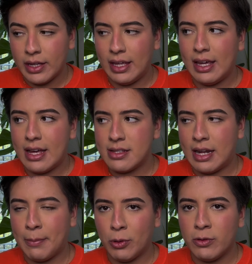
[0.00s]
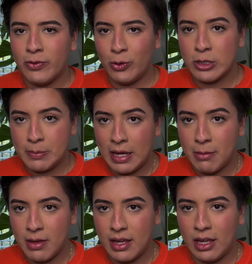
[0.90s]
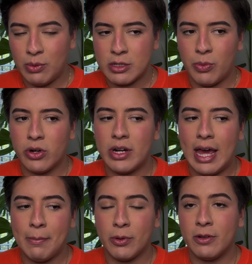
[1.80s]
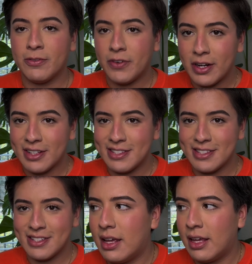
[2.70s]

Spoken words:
He is an April Fool's baby. He was born on April 1st.